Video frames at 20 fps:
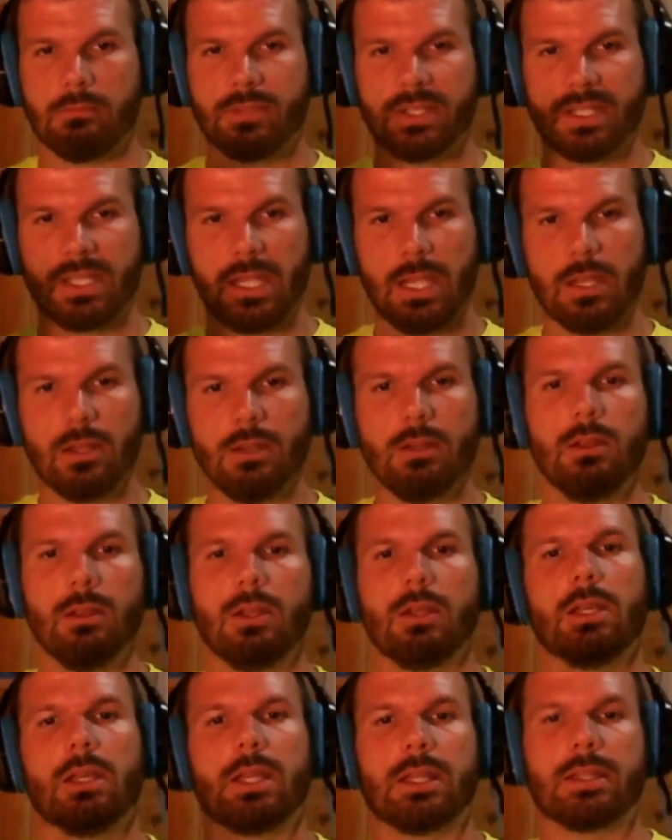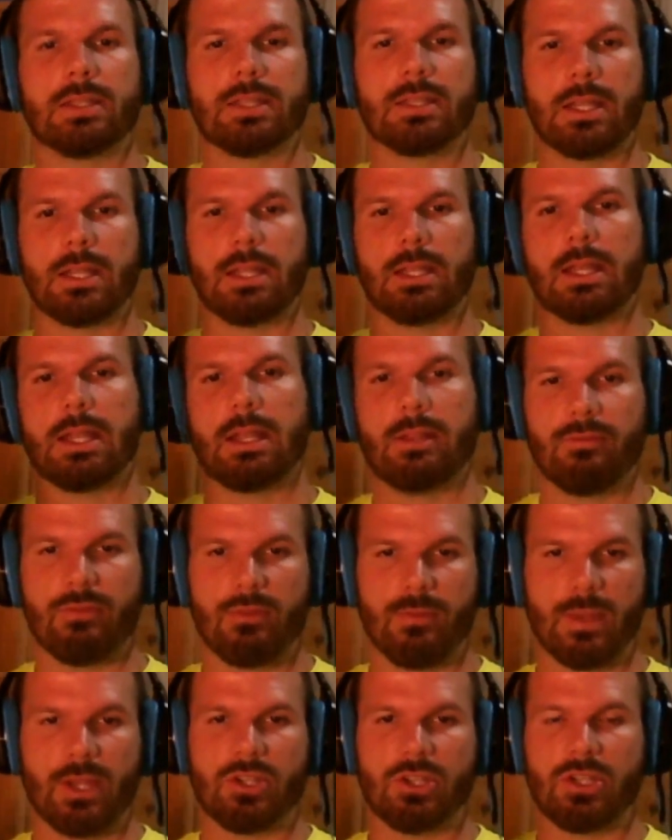skin and sending that
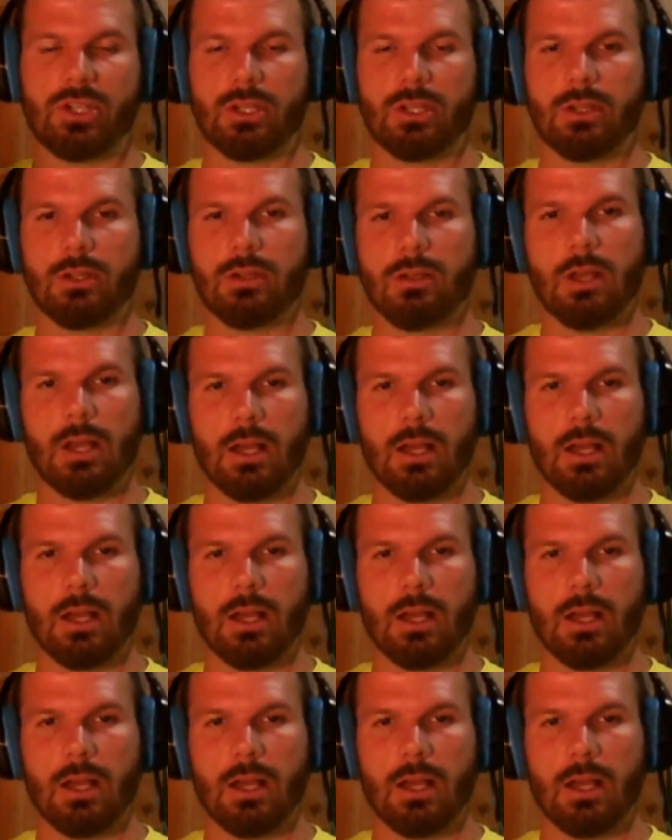information